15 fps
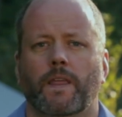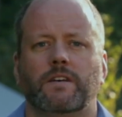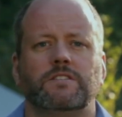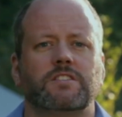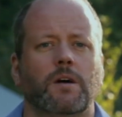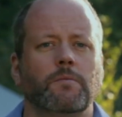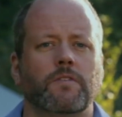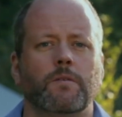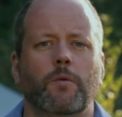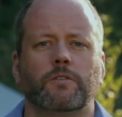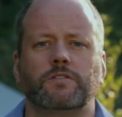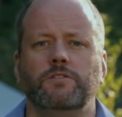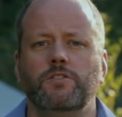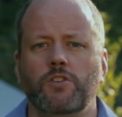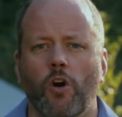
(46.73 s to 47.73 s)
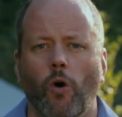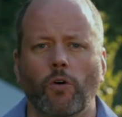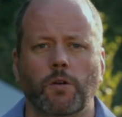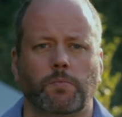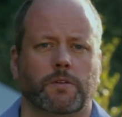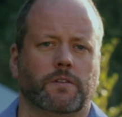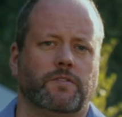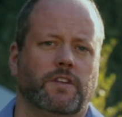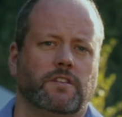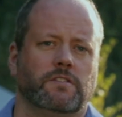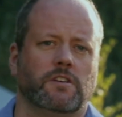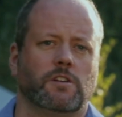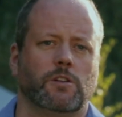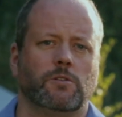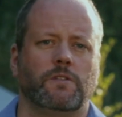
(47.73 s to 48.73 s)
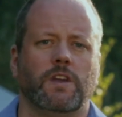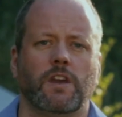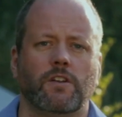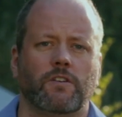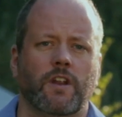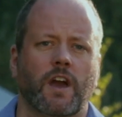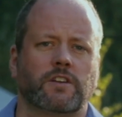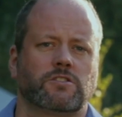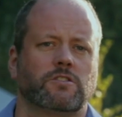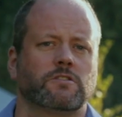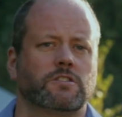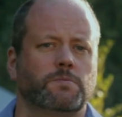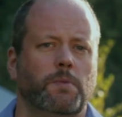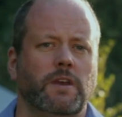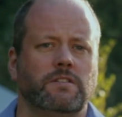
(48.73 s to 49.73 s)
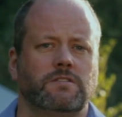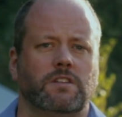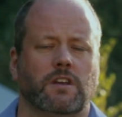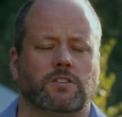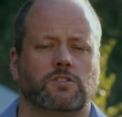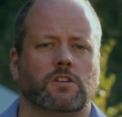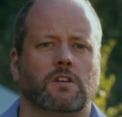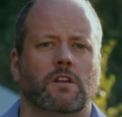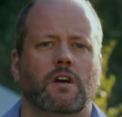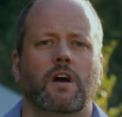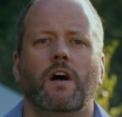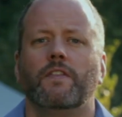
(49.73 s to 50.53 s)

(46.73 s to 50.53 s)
Some of the most notable of these include the International Space Station,